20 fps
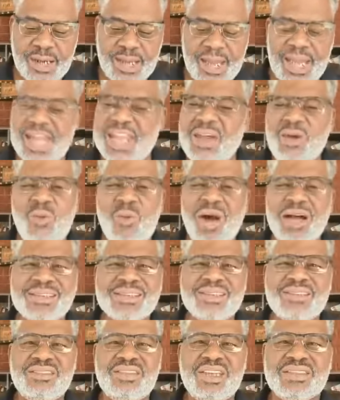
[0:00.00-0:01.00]
And it
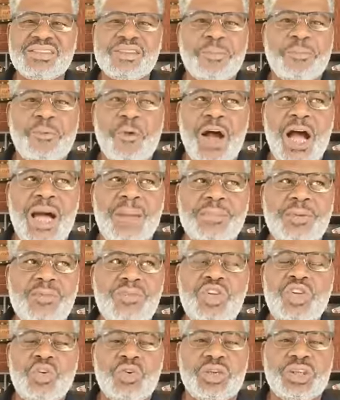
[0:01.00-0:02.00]
wasn't just a problem
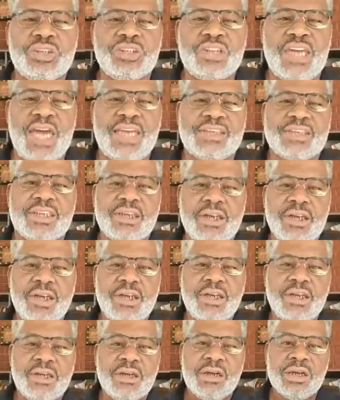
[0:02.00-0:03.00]
you could just
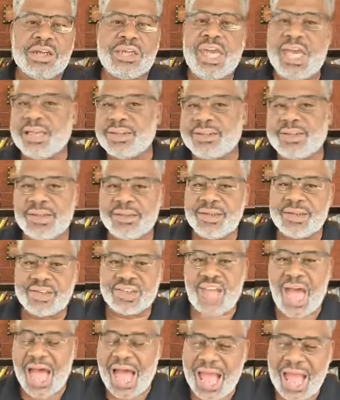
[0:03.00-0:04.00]
kick to the
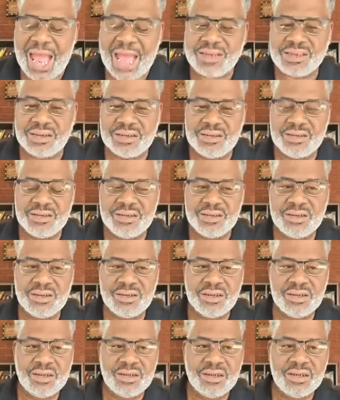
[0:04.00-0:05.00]
side.
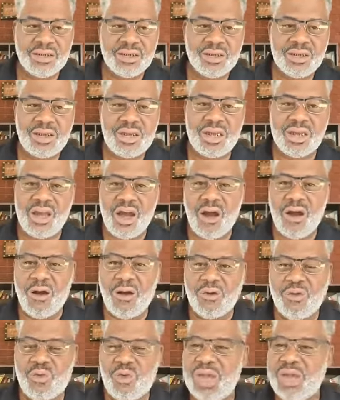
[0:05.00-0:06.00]
You
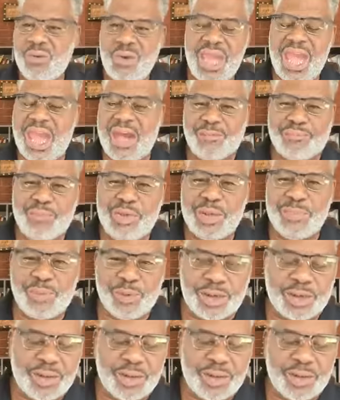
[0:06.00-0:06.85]
know, we have people